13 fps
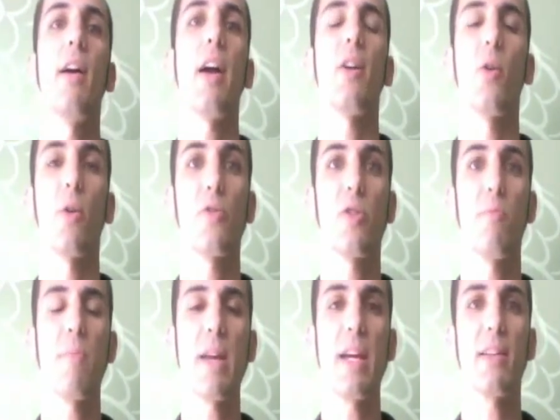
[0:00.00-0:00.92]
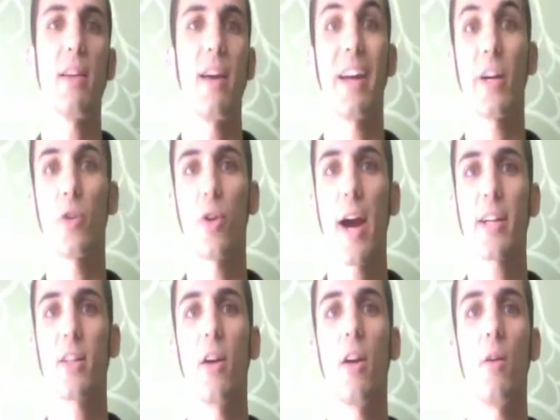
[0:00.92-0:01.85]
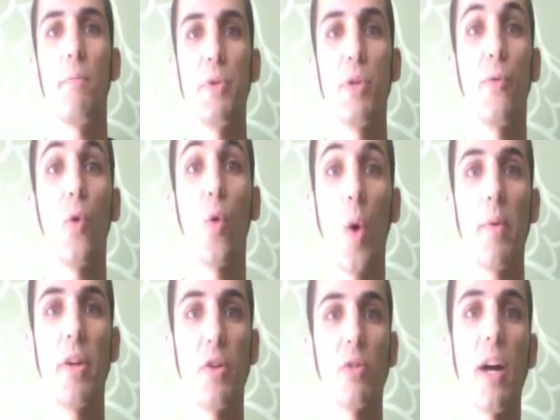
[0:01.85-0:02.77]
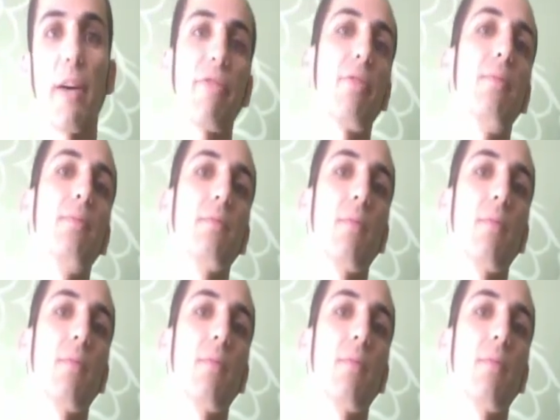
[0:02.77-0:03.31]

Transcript: in order to meet and attract beautiful women in your life.